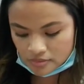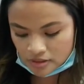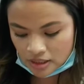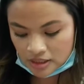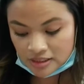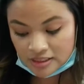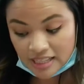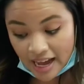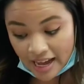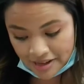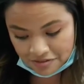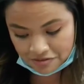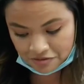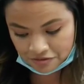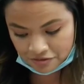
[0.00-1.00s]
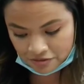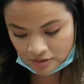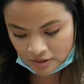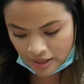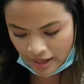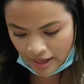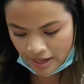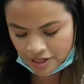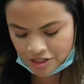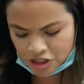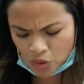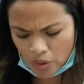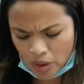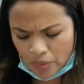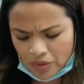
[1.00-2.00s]
Life. Okay, so
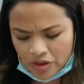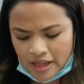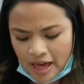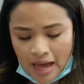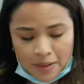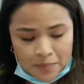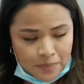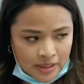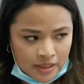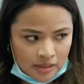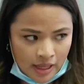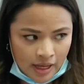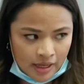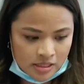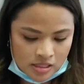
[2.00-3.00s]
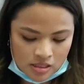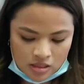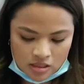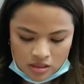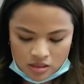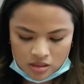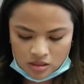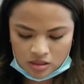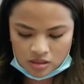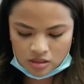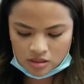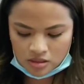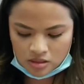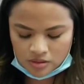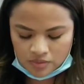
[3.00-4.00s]
what would that be, class?
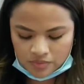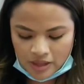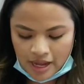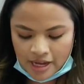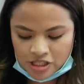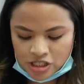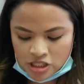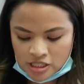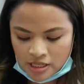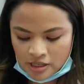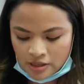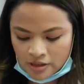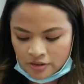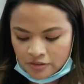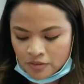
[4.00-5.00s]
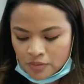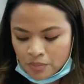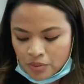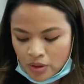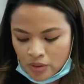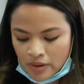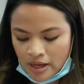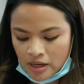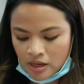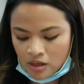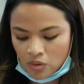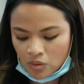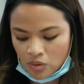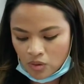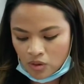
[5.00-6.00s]
Adjective, pronoun,
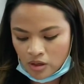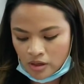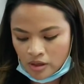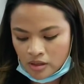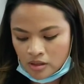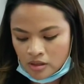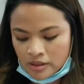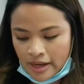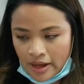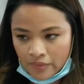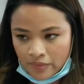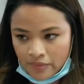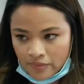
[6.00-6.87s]
or noun?